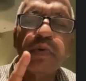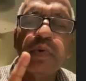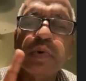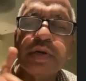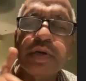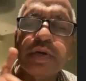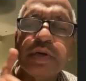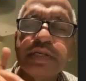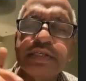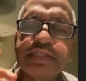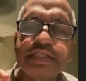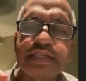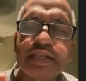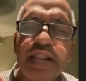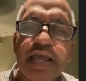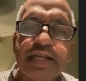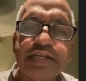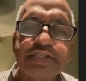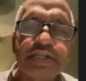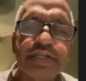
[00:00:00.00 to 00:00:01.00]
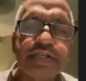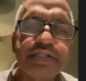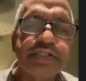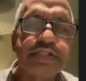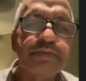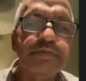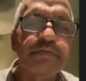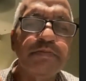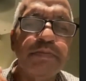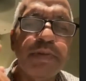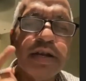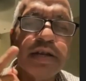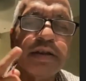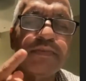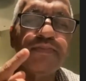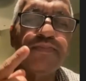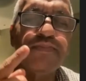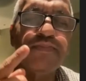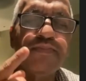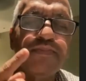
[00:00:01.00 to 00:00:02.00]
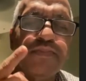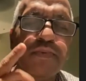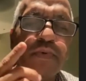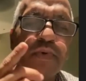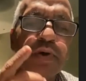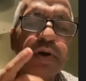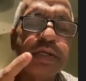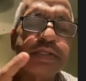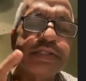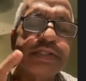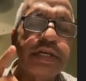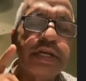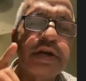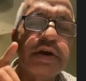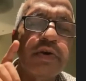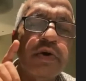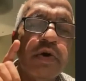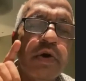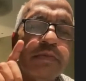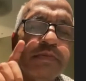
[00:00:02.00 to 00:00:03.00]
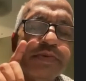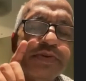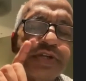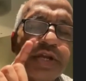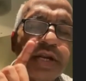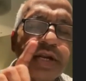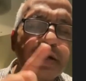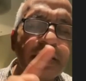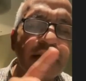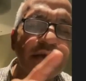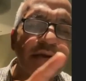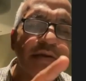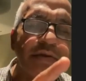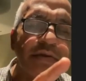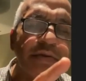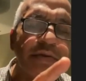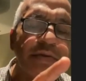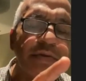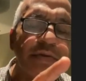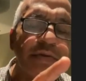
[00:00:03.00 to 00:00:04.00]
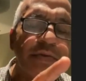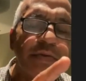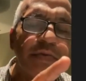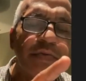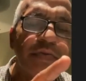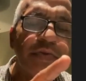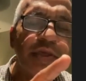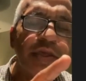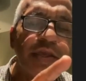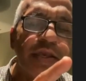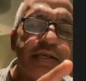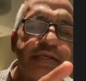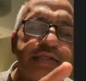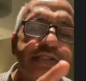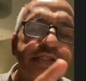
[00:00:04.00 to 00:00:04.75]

distractions, but focusing on object is the